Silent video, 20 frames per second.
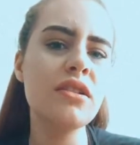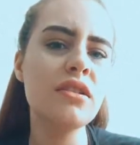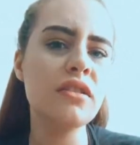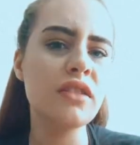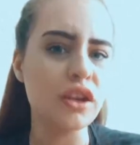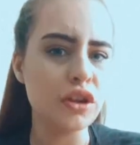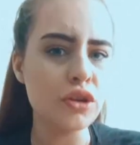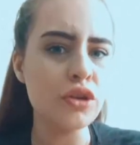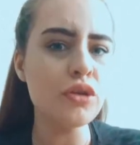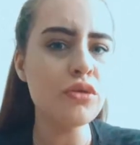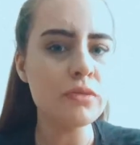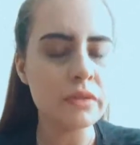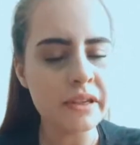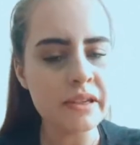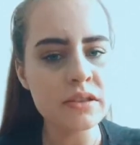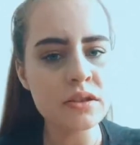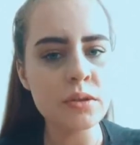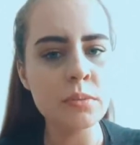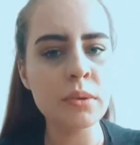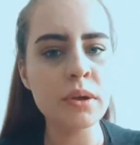that you
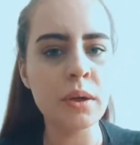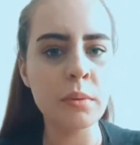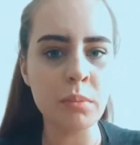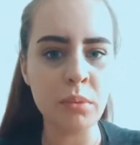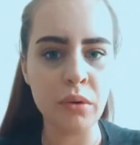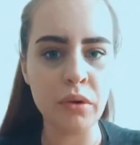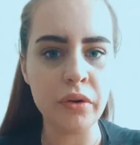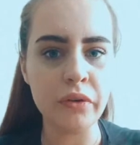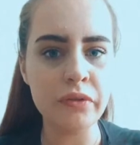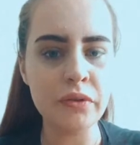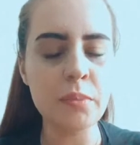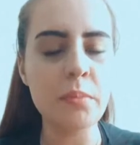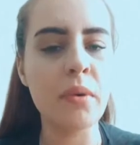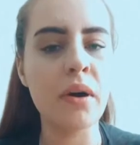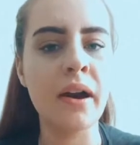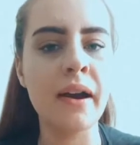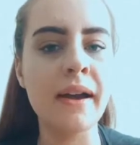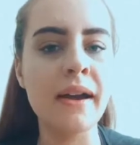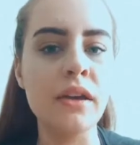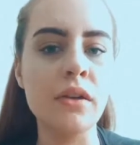need to be approved
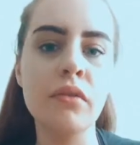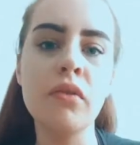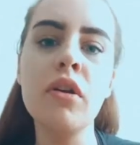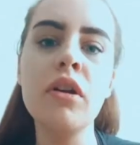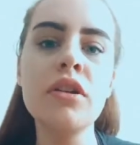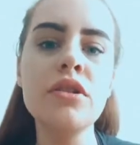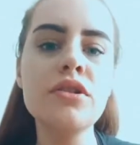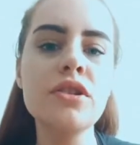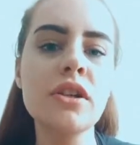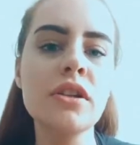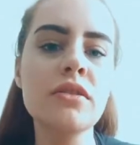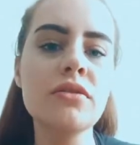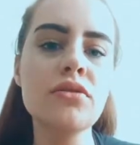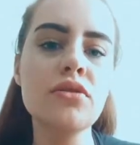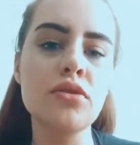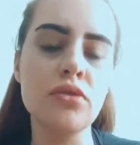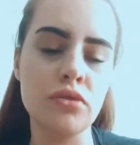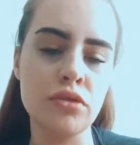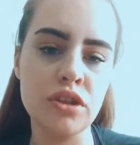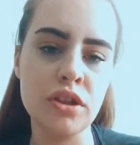by a urologist,
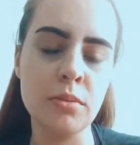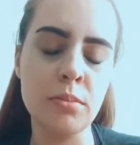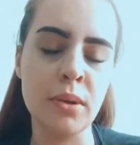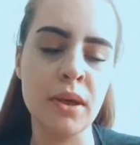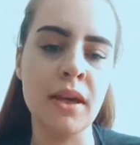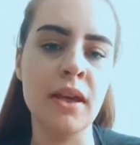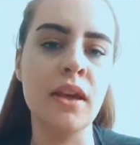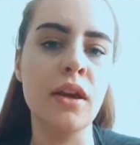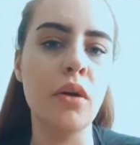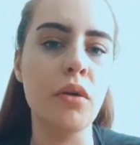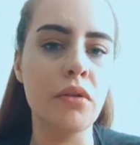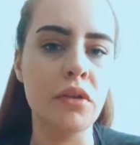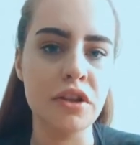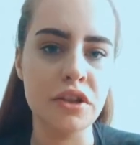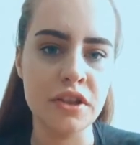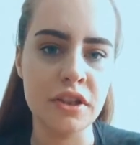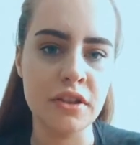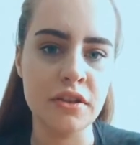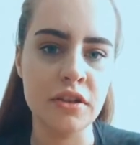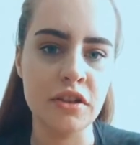your GP or your
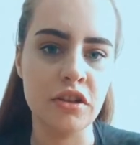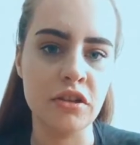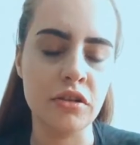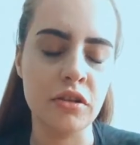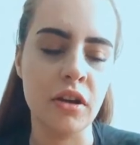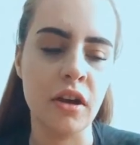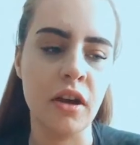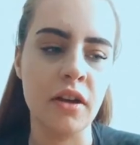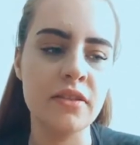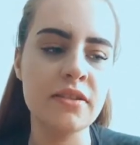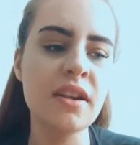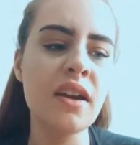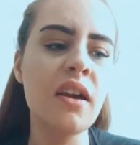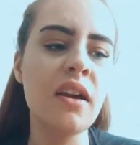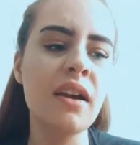district nurse.